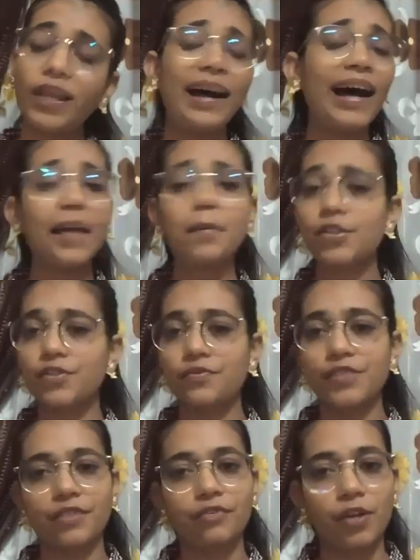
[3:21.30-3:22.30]
and because of
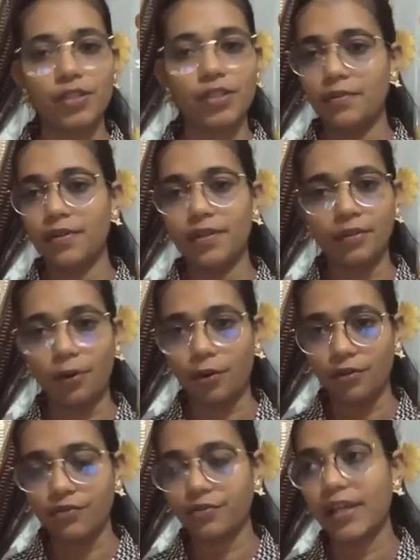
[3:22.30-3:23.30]
which, of course, there were a lot
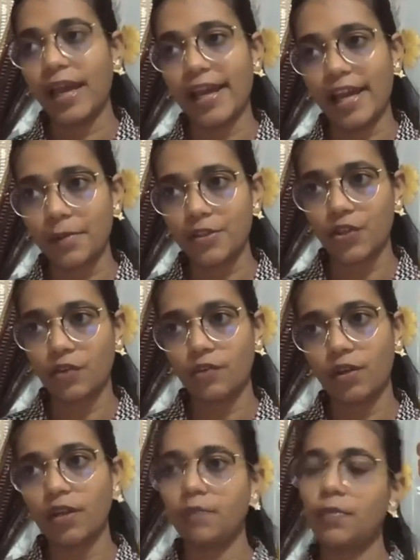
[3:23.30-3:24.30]
of dynamics
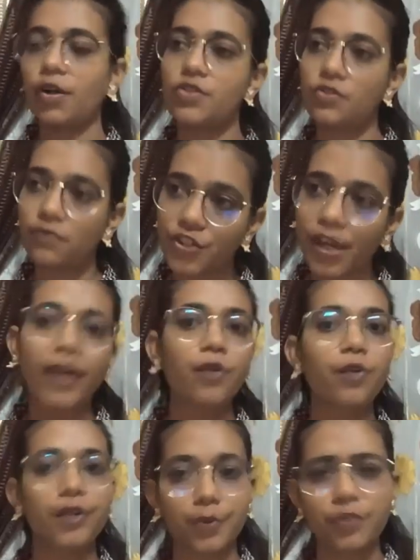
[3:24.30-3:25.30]
involved, and because of which I
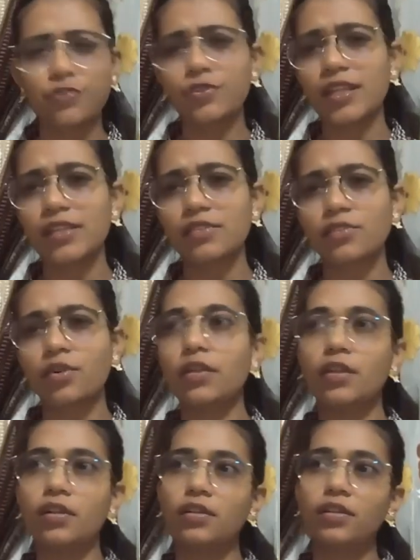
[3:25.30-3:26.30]
couldn't do it. So there's
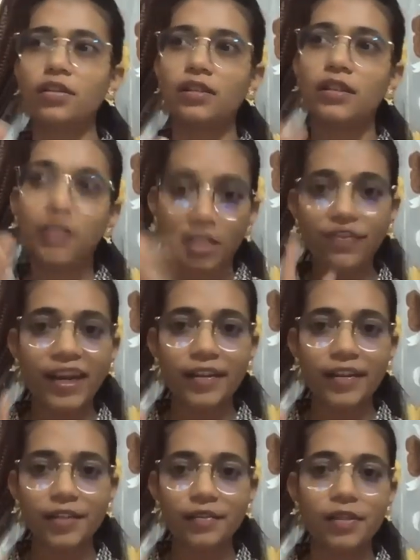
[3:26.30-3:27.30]
not a
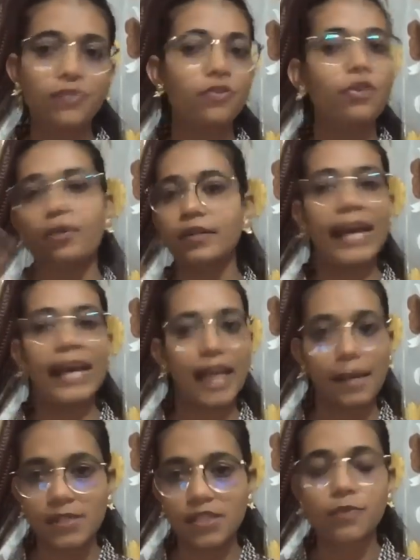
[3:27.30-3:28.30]
factor involved. There's a lot of
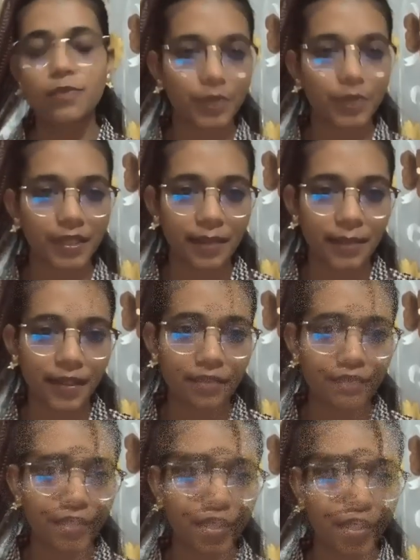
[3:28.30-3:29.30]
dynamism to it, I believe.